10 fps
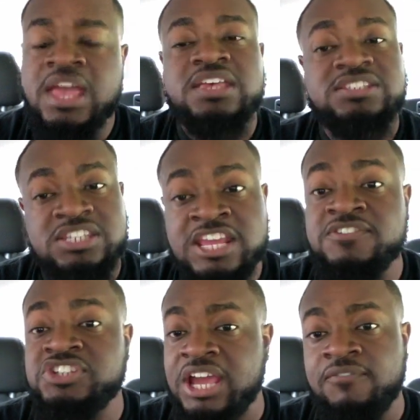
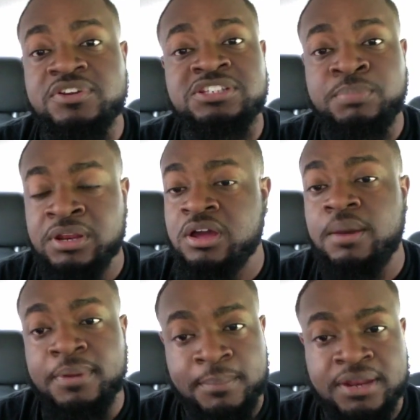Steve J, I'm finna spend a
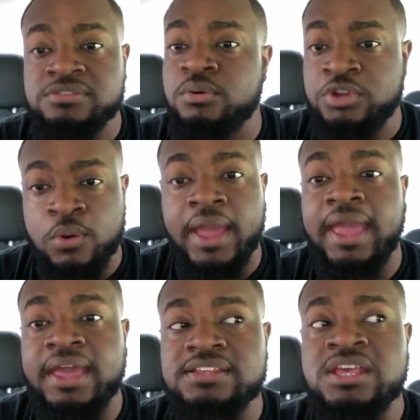couple of minutes on your
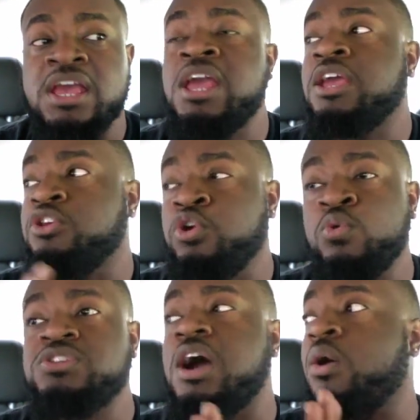ass.
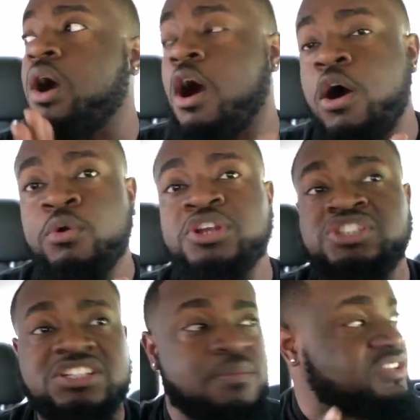You talk all this
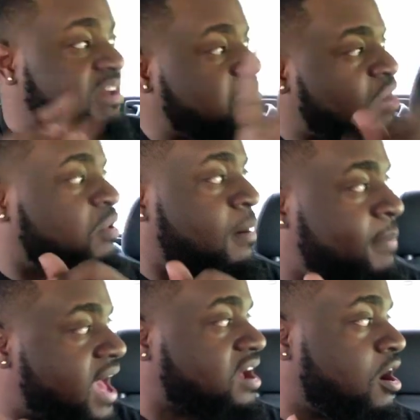shit to myself. I'm going. I'm
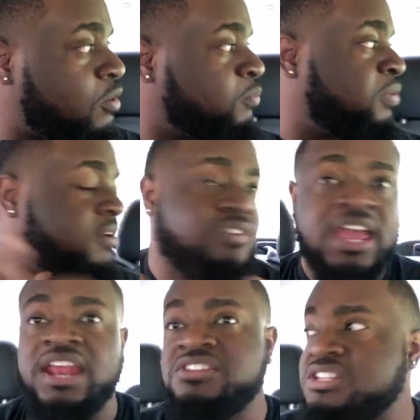back on. Puff
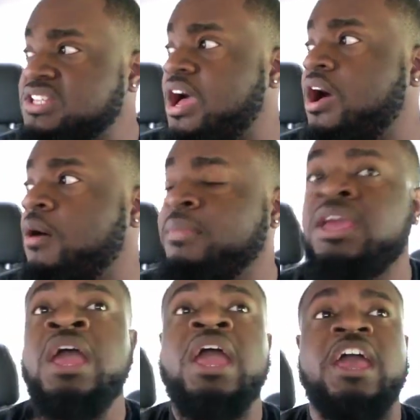Daddy just called
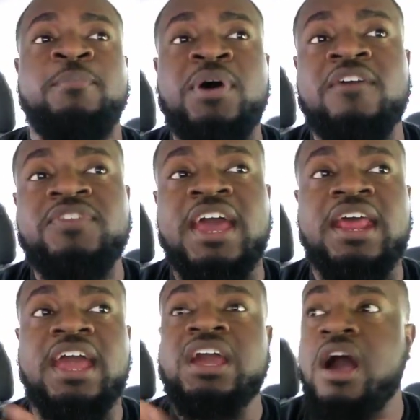me. If Puff
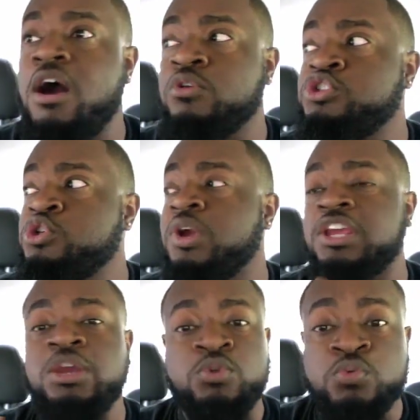Daddy had called you
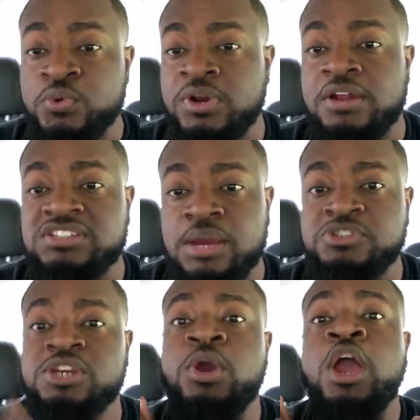and you, you were doing all this type
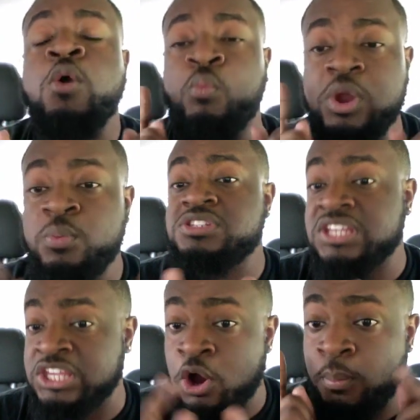of shit, we
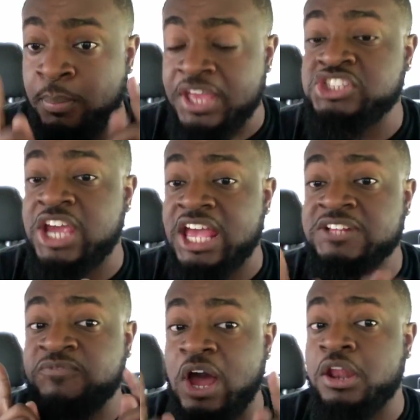seen your bitch
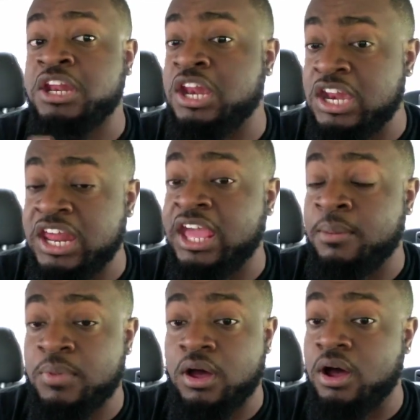ass falling in the
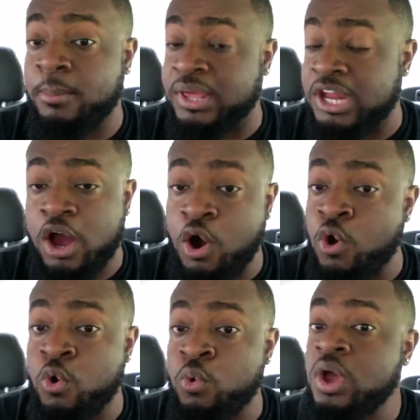damn um in that
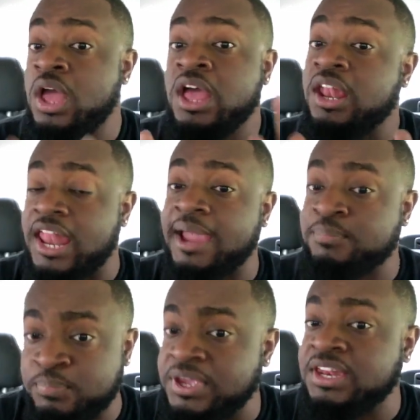hole
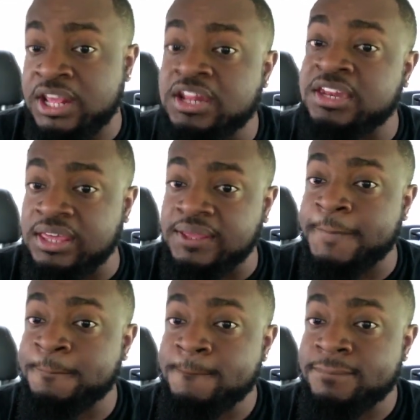like P Diddy
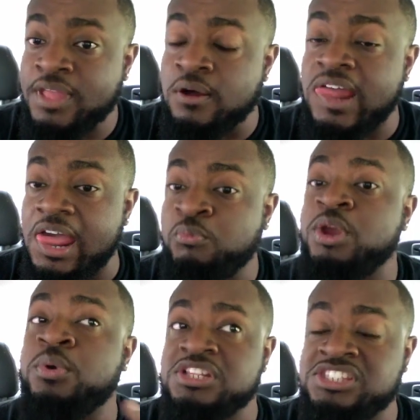did. Okay,
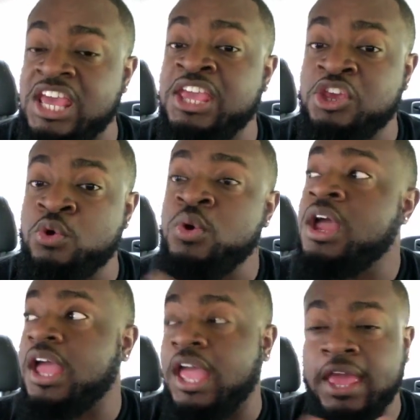we would have seen you
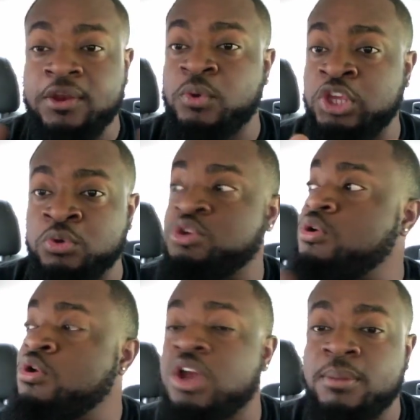in the reunion. You,
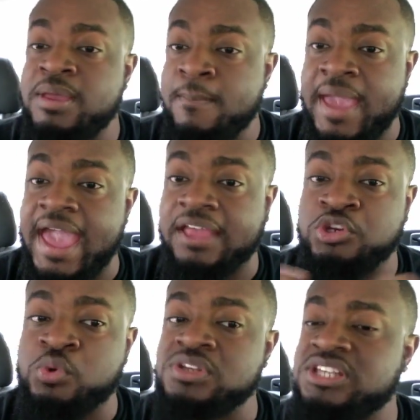you could have been back
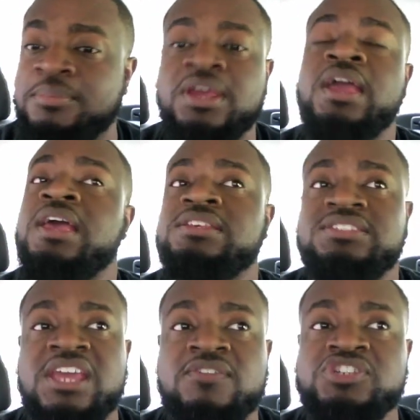doing something.
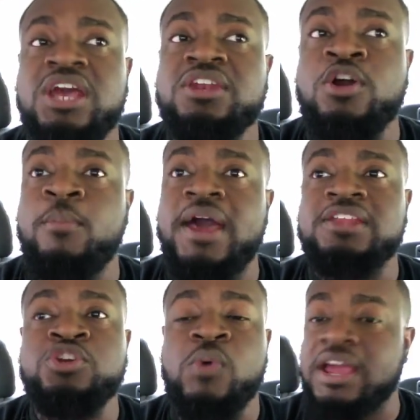Stevie J,
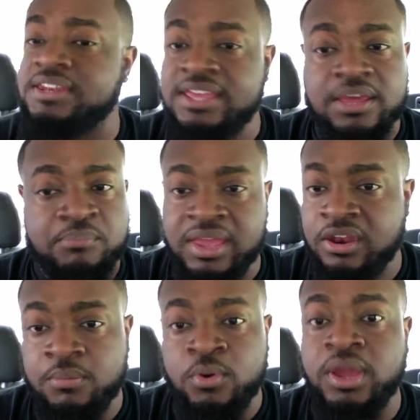nobody, you ain't the
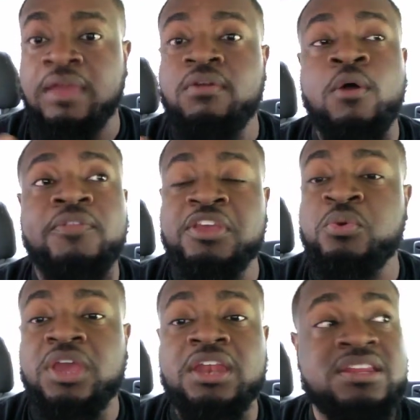hitman no more. do only thing
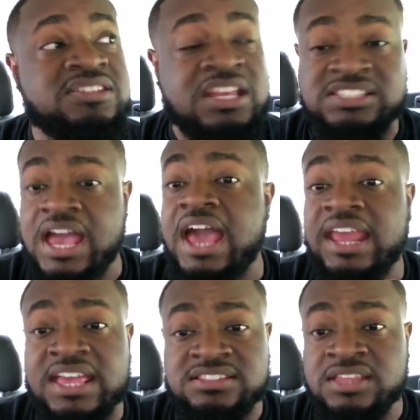you hitting is that tired
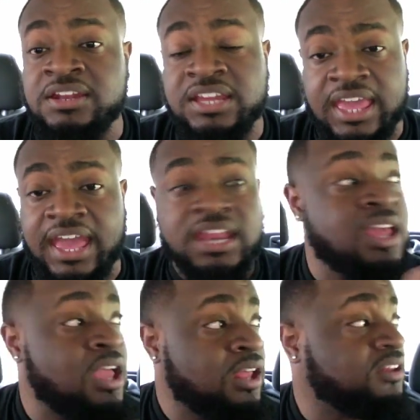ass Thundercat
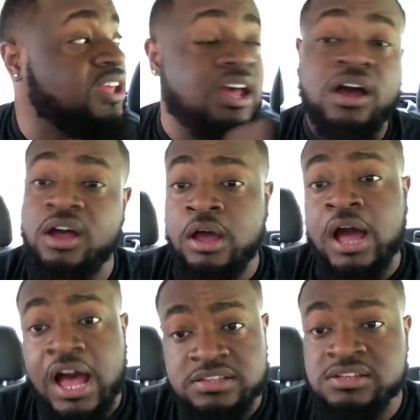that uh,
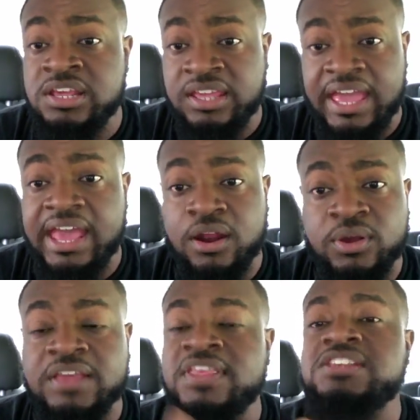Hosling got.
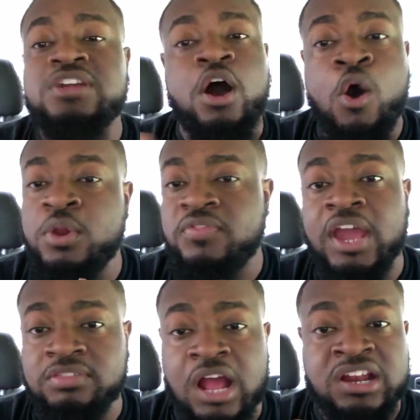Okay, that's the only
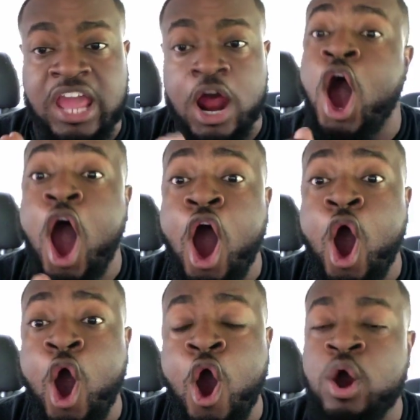thing. Thundercat,
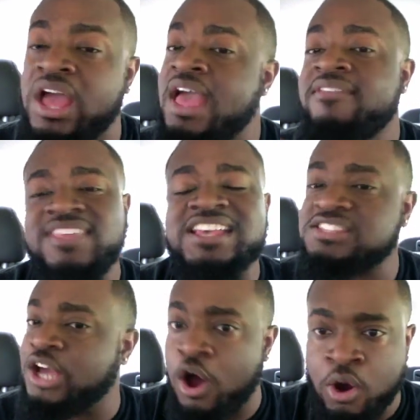oh, that's
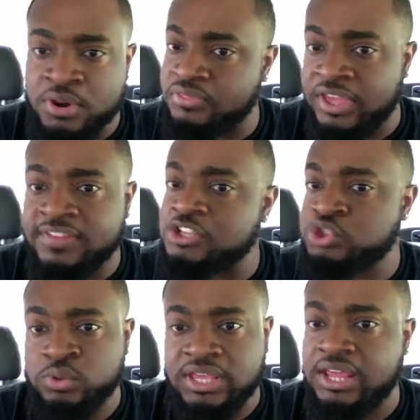the only thing
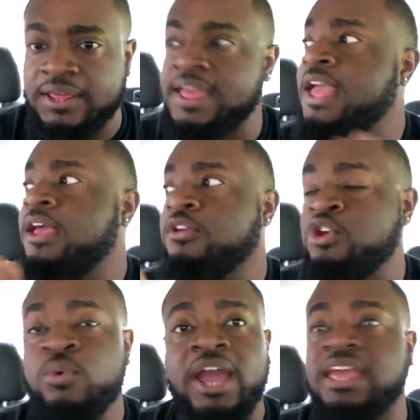that you're hitting.
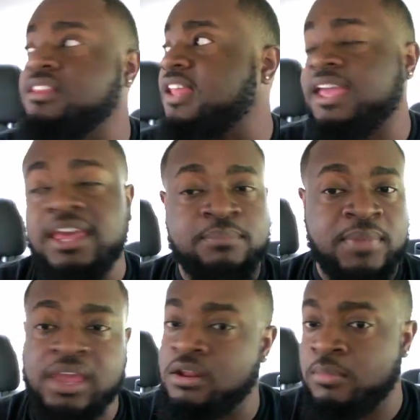You ain't the
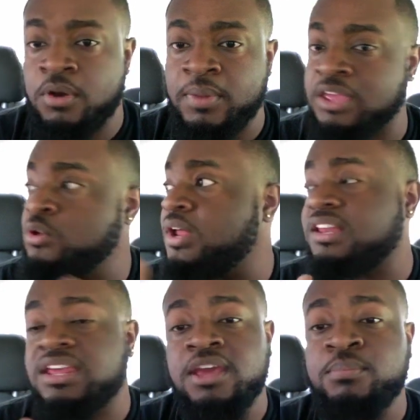hitman no more, man. You're
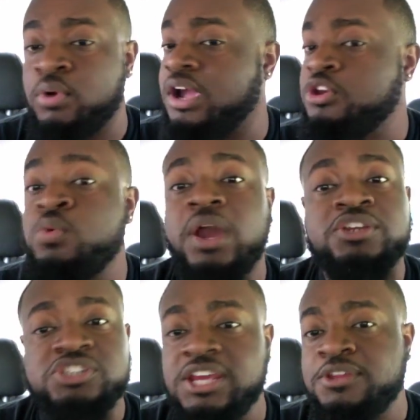not the hit breaker. You
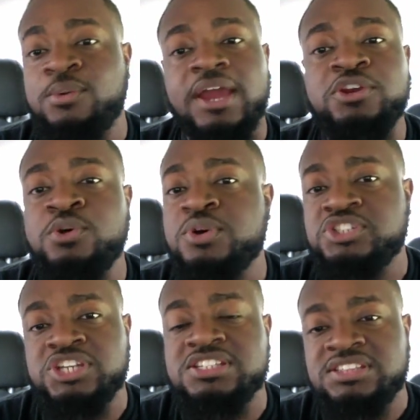ain't shit. You ain't doing
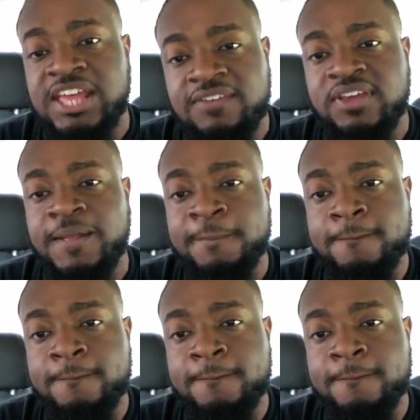shit, Stevie.